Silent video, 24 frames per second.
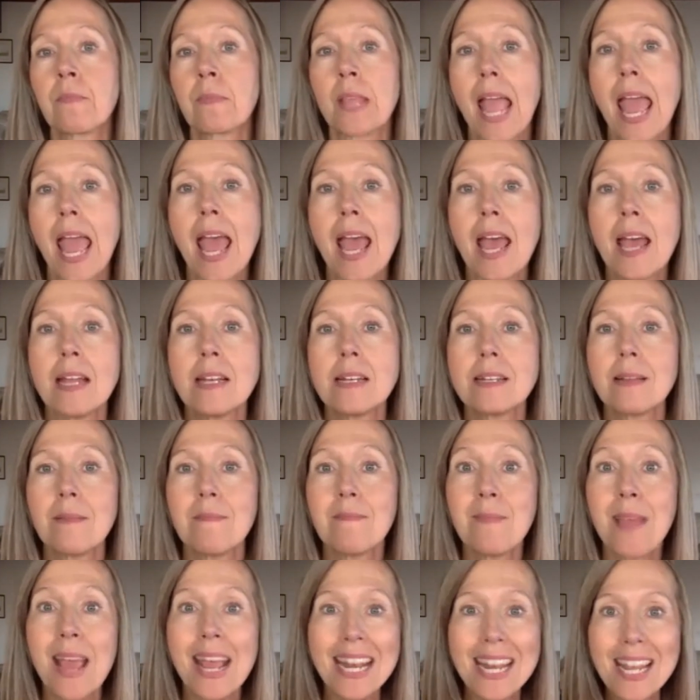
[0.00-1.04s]
And
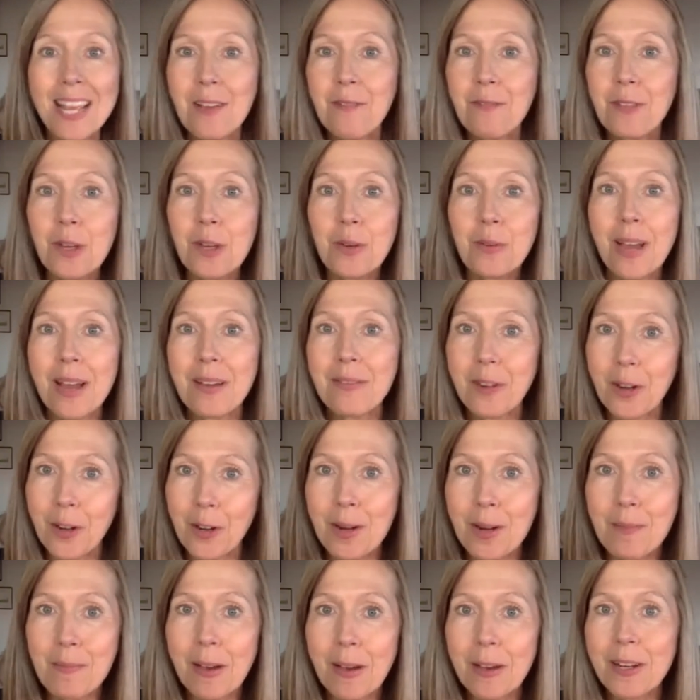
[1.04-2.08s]
many of you have
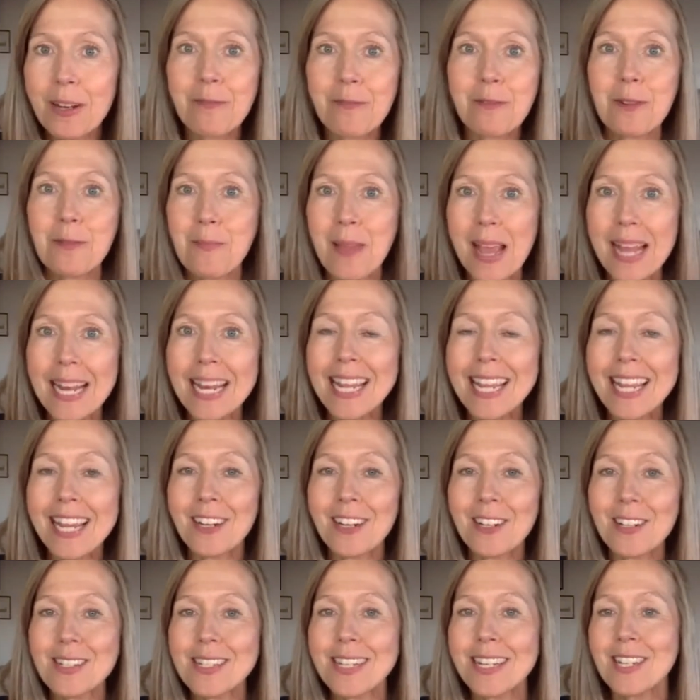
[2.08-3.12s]
heard about it for many
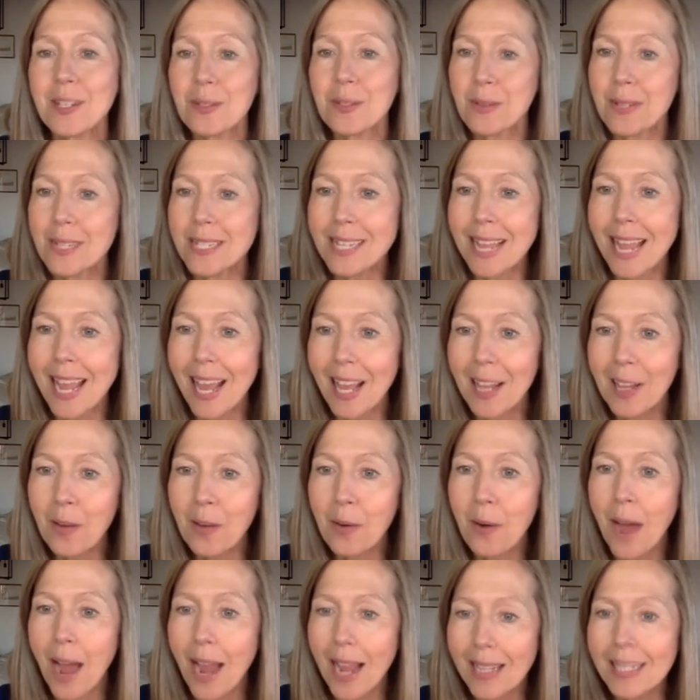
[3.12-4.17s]
years. I just want to say hello.
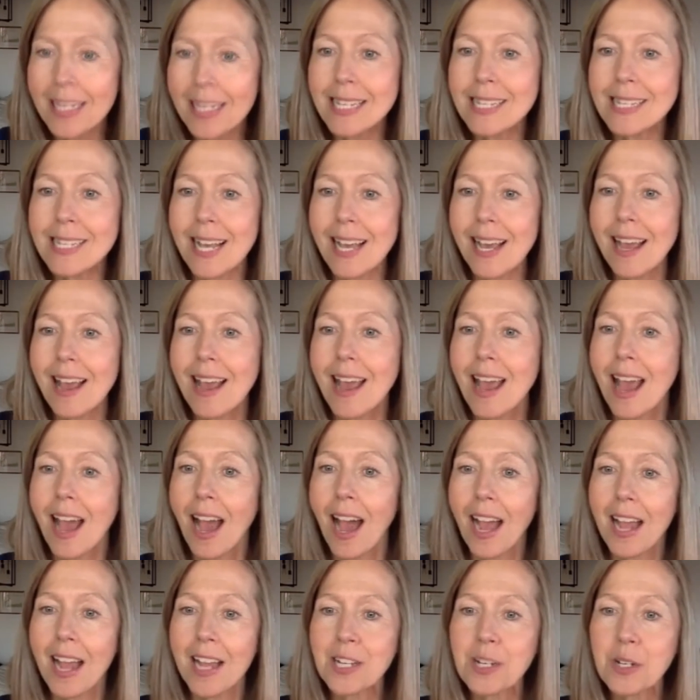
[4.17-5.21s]
Hi, Lisa.
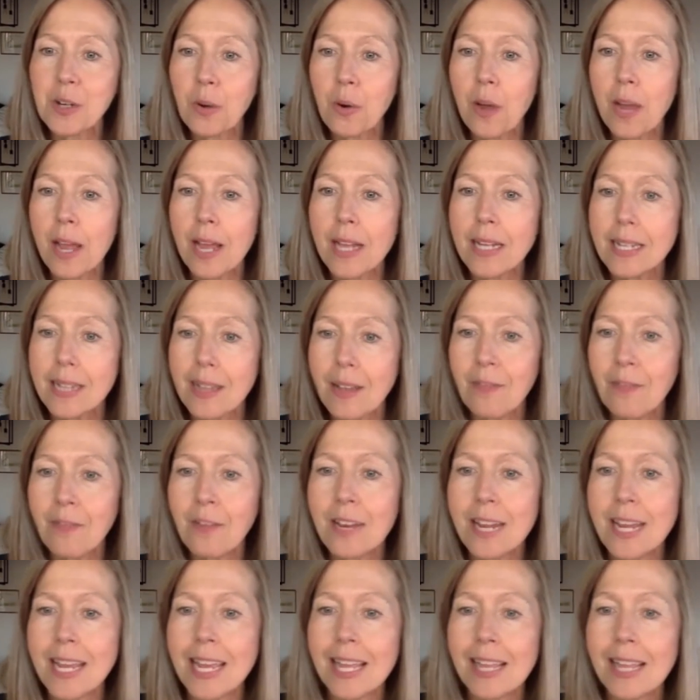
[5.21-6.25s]
Hi, Troy,
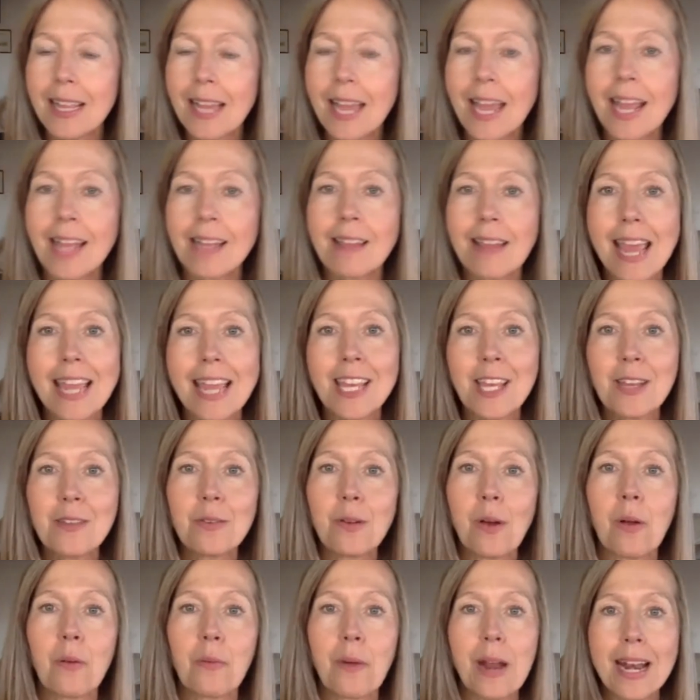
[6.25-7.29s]
Tiffany, Elaine. Thank you
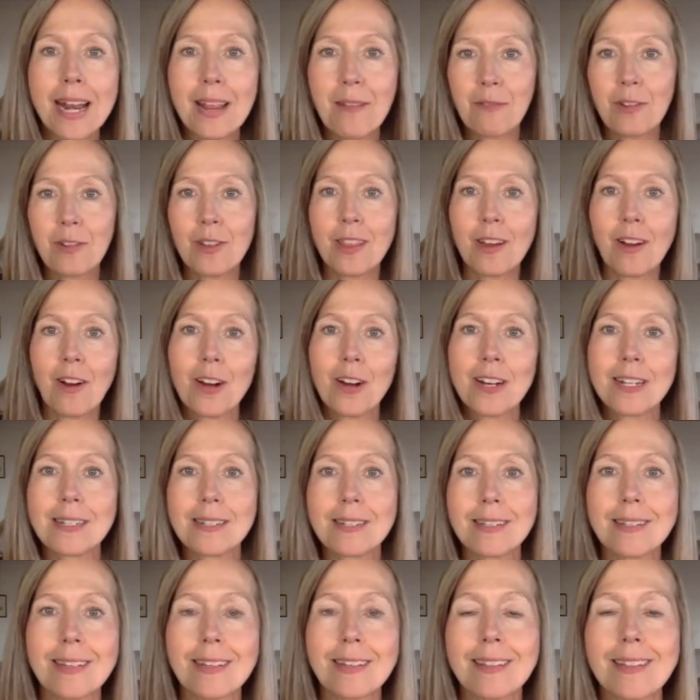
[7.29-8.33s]
already for the hearts
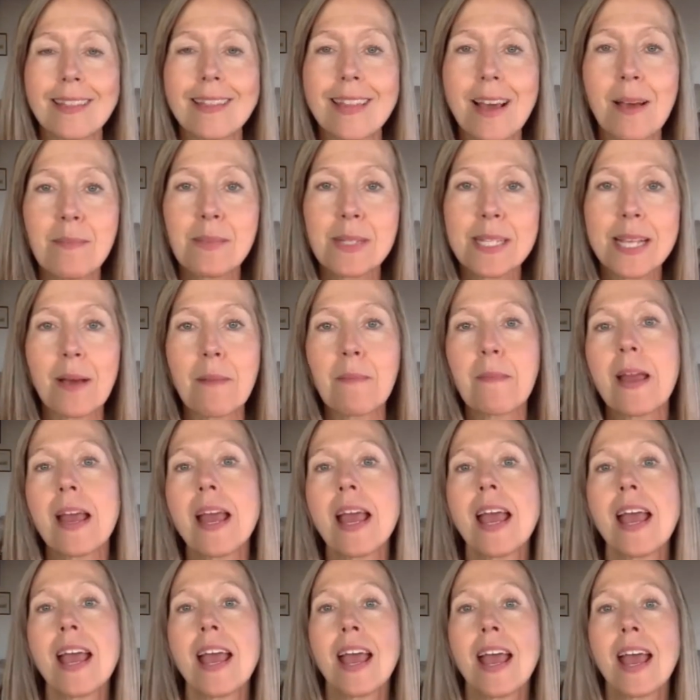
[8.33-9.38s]
and the thumbs up.
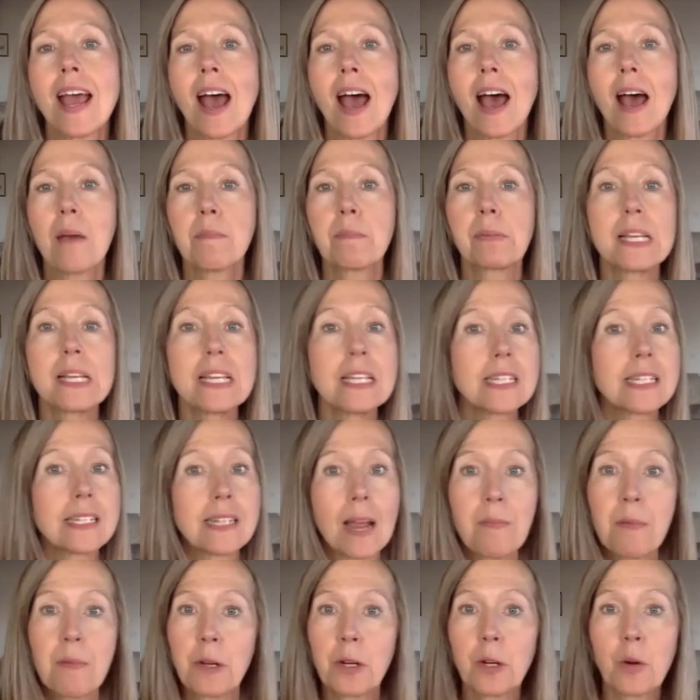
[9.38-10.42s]
Please
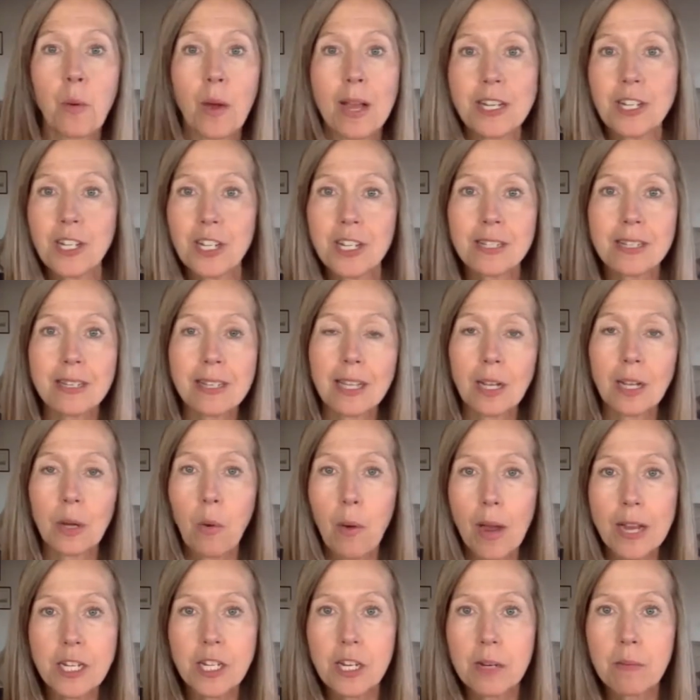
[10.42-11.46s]
type your questions in the
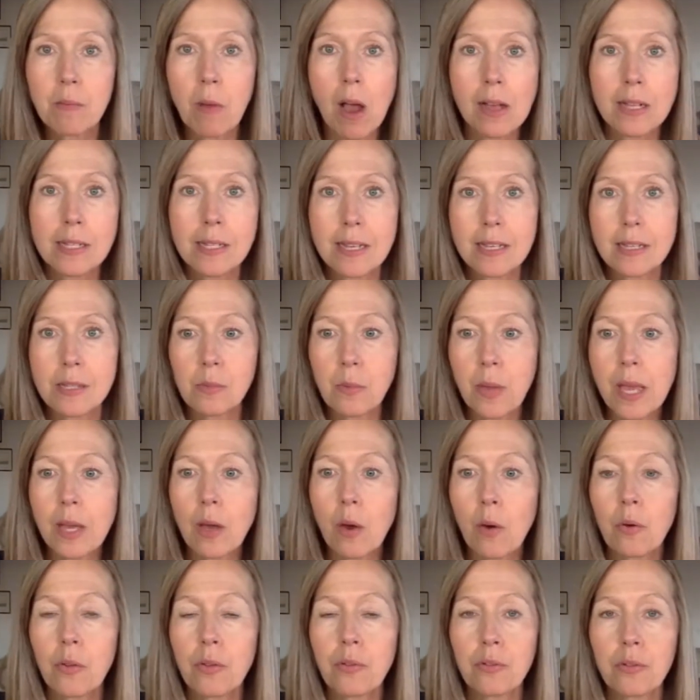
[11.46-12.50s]
question box as we
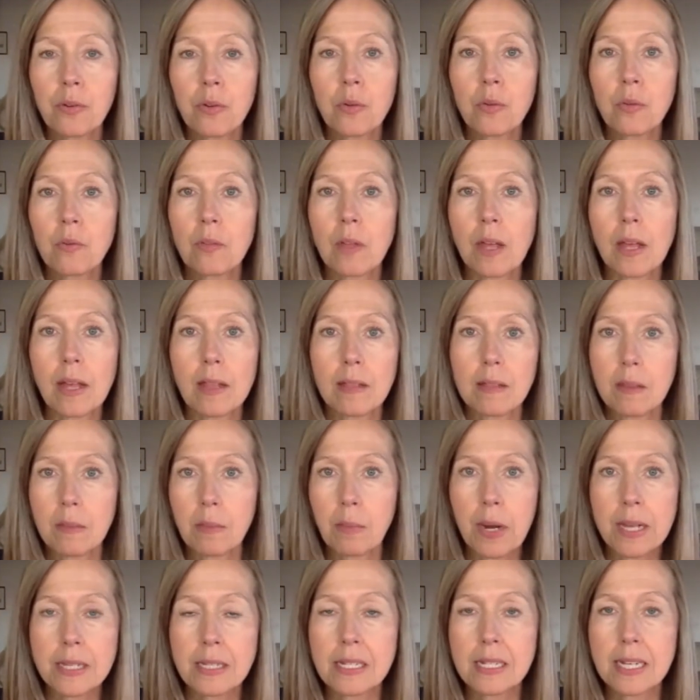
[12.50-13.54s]
go through the
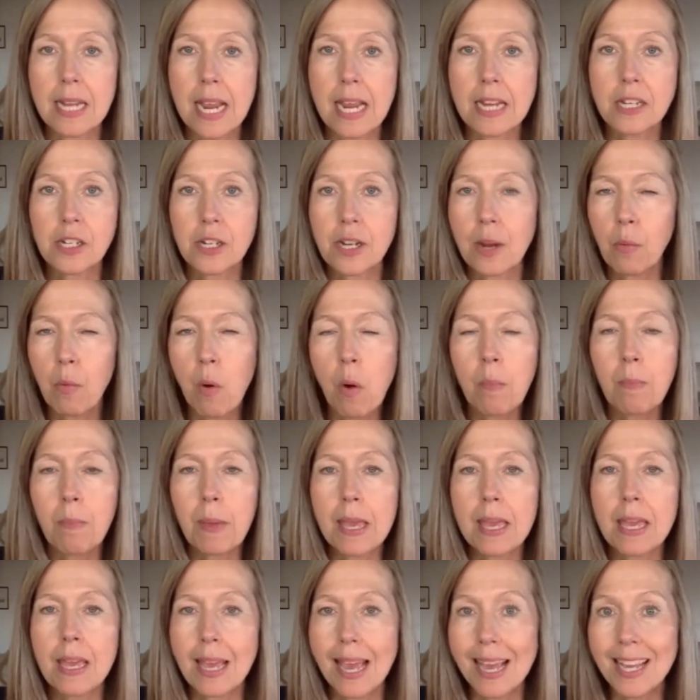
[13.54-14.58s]
presentation. It won't
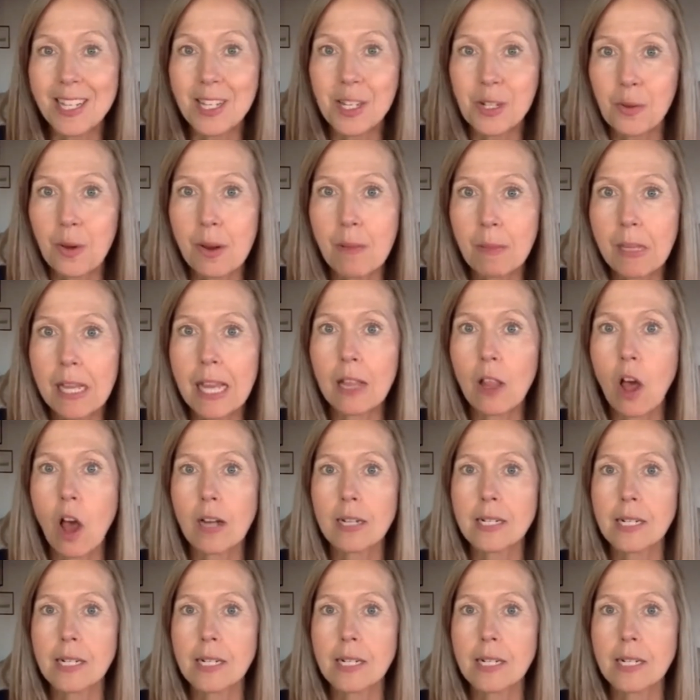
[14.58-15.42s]
be extremely long